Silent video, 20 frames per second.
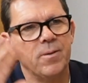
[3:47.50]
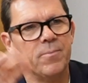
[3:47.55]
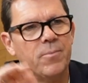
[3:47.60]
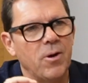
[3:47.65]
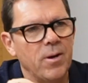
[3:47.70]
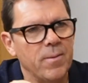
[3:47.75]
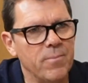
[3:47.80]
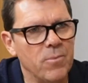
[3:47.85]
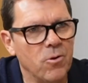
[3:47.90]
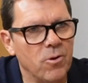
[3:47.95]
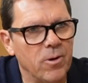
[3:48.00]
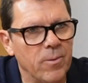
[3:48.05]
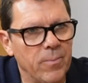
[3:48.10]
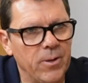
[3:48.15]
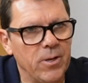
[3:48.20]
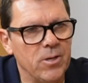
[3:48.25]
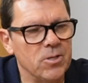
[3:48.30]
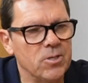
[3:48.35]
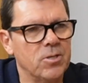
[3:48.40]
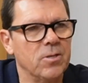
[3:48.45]
up, I'm not a
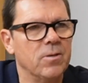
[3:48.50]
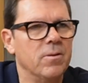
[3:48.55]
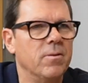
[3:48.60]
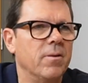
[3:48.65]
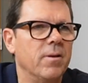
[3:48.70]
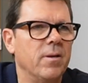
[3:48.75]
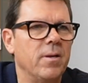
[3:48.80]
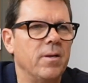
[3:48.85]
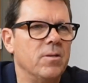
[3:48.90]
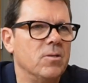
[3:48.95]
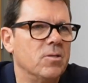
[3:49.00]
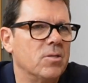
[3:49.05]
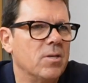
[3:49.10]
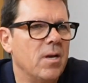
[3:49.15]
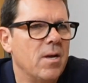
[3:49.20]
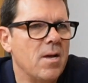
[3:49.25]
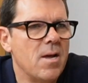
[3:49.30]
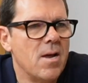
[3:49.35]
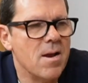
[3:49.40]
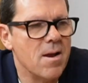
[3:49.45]
person that is
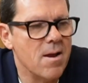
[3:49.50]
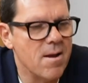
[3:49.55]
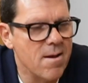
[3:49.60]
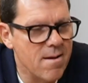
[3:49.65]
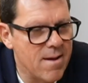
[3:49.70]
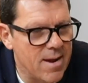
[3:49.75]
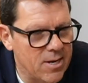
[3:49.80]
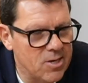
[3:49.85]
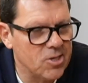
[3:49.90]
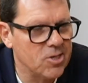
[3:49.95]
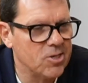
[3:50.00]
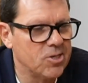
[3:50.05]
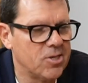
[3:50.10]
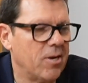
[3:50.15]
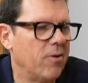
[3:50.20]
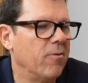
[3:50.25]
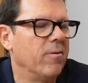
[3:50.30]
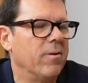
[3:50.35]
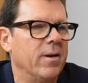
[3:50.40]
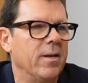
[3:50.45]

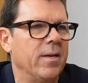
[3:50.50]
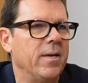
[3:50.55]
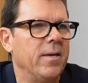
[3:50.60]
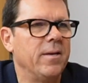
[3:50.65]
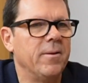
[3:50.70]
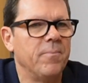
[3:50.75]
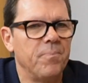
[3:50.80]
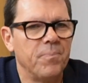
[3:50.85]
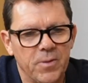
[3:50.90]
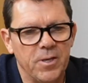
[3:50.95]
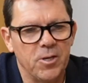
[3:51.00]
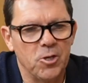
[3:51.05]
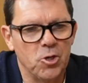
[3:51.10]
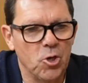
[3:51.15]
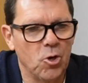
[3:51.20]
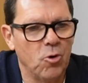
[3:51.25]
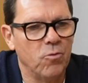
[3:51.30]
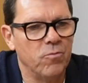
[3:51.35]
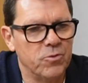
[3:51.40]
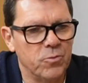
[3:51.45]
necessarily
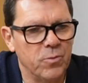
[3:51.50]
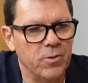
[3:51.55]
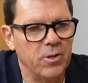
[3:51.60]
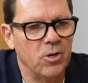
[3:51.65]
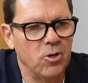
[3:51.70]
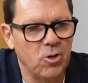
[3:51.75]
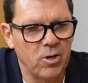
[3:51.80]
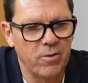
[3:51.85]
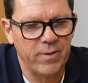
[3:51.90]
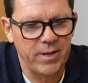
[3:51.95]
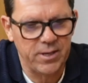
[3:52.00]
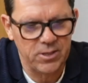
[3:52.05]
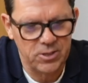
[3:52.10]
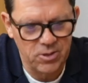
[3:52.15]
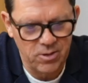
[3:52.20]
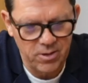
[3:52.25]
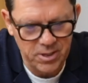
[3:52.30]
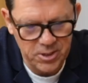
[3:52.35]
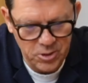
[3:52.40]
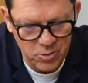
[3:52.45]
engulfed with a lot of
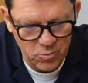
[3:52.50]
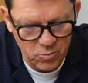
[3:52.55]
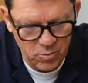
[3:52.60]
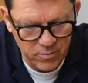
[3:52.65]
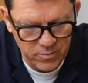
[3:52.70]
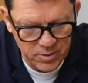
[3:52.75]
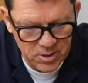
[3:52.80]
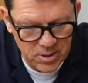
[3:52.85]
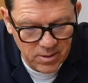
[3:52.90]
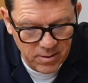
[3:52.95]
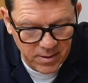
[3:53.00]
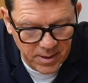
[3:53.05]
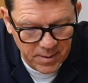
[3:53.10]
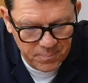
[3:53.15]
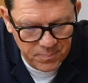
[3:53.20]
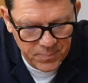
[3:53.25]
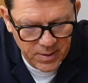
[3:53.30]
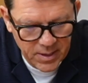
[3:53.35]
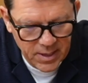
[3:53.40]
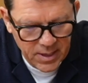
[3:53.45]
anxiety all of the
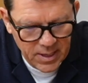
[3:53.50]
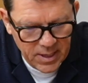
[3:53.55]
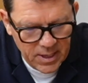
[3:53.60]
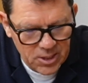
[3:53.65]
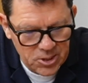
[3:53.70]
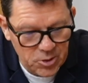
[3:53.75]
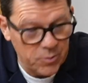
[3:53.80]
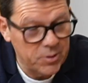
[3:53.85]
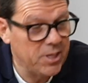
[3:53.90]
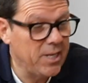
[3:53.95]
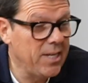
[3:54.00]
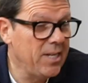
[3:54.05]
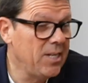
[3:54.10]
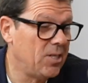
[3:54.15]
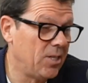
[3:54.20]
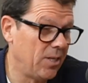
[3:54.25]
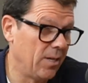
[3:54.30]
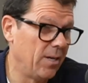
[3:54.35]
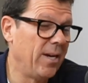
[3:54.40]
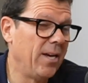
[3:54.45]
time. So it's
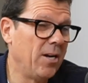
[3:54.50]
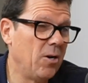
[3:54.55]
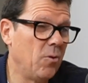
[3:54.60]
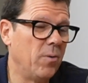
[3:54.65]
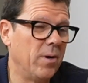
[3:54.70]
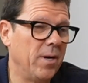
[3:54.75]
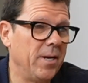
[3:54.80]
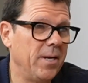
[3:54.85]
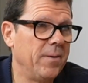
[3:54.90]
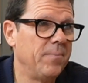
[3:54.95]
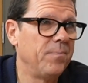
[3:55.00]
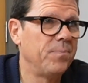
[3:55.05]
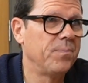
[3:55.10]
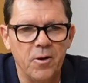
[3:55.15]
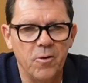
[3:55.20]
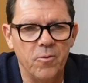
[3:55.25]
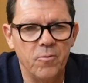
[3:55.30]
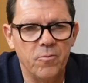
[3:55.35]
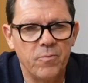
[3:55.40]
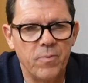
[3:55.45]
easier in a way,
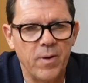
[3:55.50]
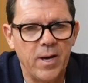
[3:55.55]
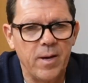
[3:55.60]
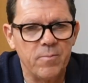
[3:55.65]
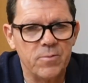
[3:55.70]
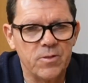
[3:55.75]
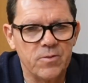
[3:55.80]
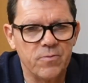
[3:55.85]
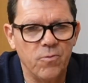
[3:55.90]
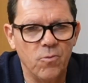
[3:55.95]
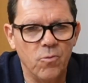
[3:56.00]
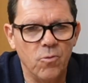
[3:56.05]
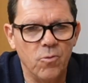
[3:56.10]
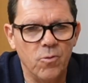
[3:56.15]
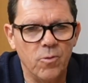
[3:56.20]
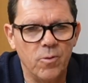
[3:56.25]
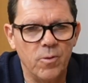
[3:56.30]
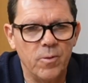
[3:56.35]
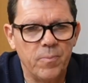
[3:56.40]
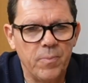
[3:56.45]
perhaps
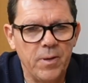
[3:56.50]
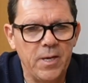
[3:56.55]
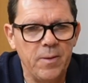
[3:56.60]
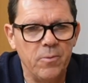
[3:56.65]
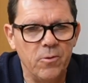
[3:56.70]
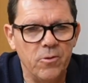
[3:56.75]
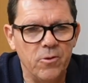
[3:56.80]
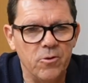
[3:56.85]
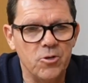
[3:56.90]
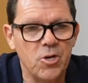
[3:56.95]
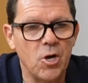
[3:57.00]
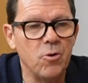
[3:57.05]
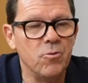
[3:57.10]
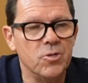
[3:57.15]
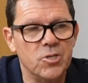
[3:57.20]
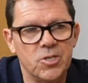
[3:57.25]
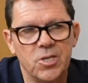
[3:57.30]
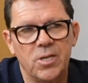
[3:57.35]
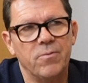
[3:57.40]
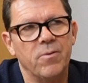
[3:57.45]
for people that
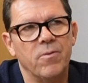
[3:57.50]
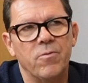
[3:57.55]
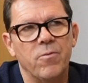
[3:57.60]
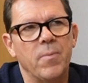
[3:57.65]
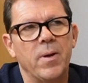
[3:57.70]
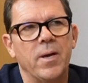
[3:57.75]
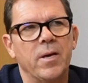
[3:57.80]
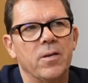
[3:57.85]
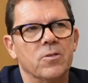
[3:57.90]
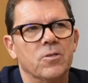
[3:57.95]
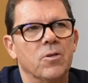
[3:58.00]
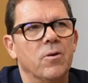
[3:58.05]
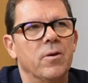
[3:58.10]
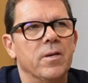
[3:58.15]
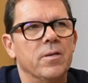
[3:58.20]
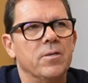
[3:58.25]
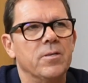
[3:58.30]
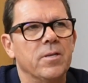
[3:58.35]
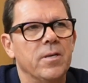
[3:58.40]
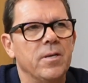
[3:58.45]
don't suffer from
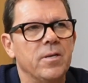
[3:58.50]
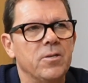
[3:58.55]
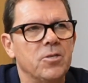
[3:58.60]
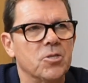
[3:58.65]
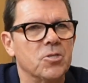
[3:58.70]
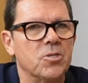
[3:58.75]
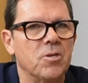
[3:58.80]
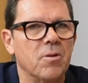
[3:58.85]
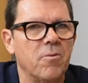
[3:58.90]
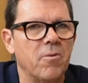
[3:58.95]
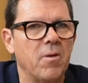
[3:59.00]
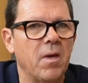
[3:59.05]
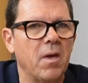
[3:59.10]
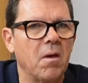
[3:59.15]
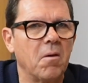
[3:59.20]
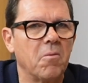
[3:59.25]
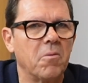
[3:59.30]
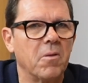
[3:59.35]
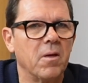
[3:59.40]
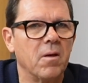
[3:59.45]
anxiety, just to
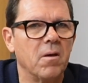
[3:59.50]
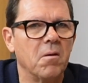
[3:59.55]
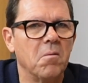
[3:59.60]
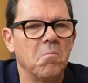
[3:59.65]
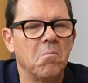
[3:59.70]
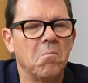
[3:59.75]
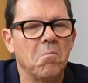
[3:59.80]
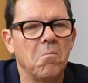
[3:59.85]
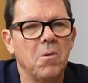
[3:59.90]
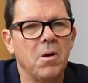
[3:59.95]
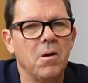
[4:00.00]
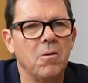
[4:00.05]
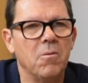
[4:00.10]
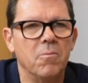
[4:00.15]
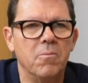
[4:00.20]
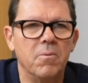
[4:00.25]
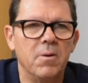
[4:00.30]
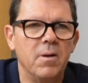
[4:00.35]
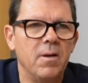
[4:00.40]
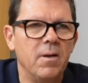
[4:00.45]
think that,
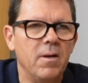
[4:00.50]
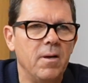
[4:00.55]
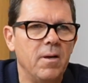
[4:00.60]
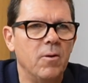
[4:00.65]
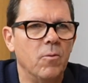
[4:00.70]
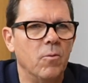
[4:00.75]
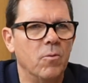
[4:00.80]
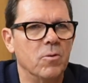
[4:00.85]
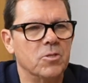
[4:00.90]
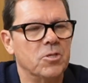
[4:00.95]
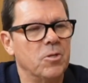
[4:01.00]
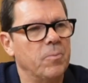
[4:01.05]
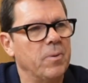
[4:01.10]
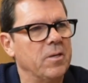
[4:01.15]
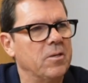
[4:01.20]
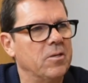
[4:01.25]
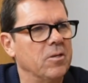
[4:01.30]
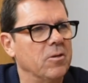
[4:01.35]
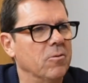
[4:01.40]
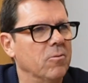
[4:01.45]
well, what's the
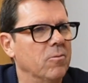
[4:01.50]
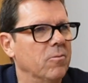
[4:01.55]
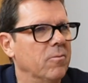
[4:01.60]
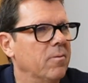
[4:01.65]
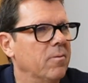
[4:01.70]
big deal?